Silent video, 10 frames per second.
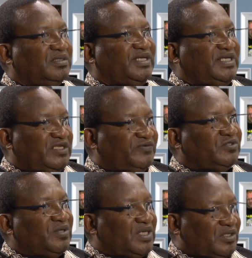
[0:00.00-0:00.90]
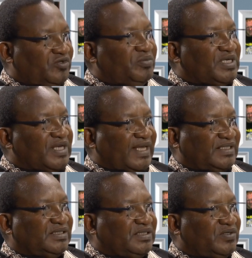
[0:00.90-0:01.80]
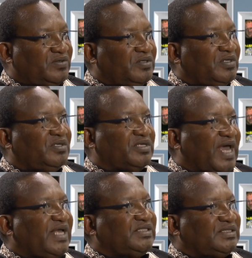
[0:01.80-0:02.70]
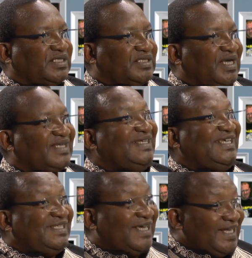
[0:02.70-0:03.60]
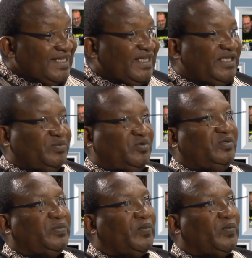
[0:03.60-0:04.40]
the individual human rights, rights that are inalienable.